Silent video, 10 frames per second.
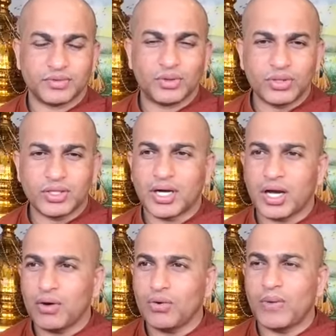Look
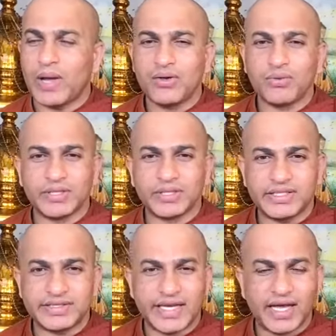how valuable
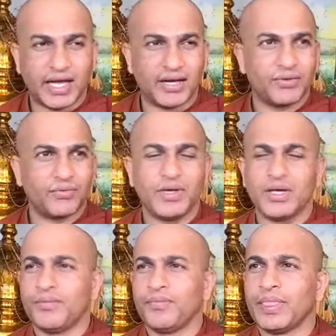this air.
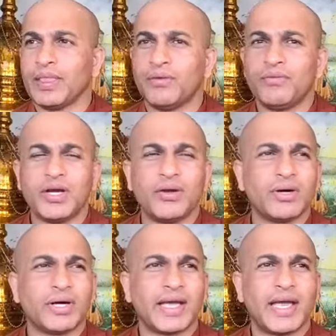We we
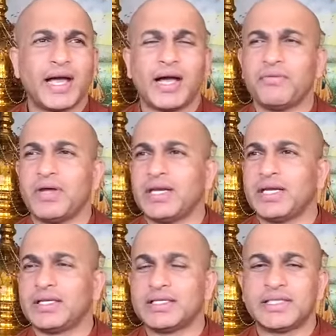don't care when
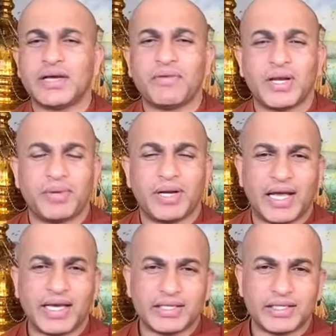it is available
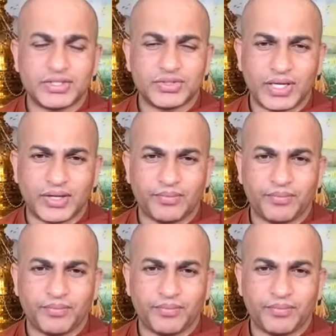like this way.